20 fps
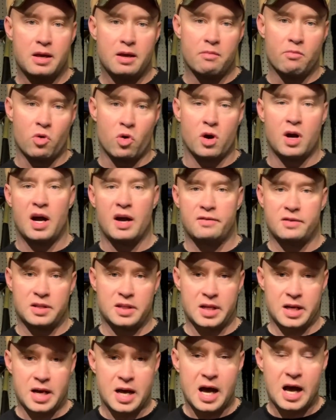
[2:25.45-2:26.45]
more often
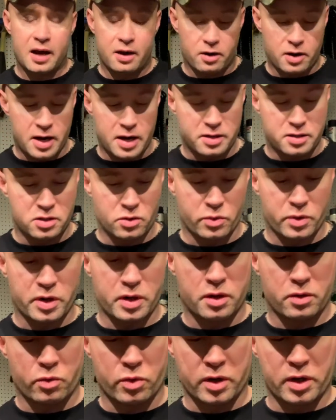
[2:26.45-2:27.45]
than not. All right, so we're
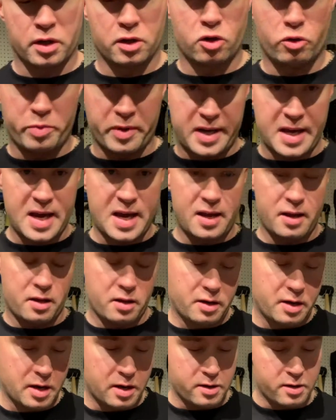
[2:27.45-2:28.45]
gonna
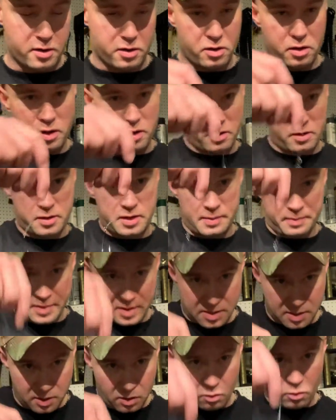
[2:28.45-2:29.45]
lubricate. Now you can either dip
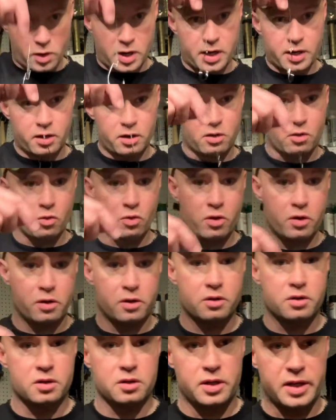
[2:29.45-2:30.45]
this in the water or you
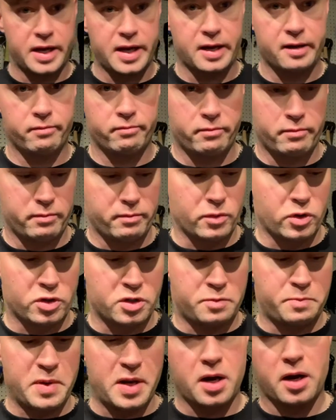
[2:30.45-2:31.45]
can just lick it or
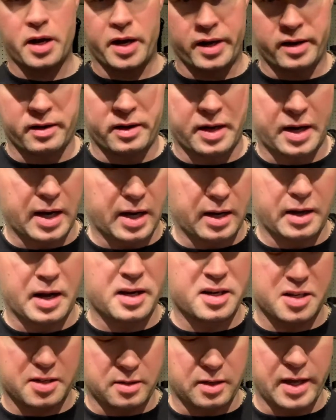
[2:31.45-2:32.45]
spit on it, and I
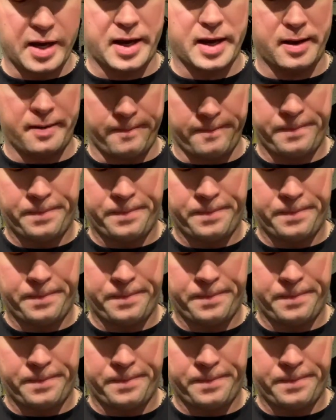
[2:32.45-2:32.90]
just lick it,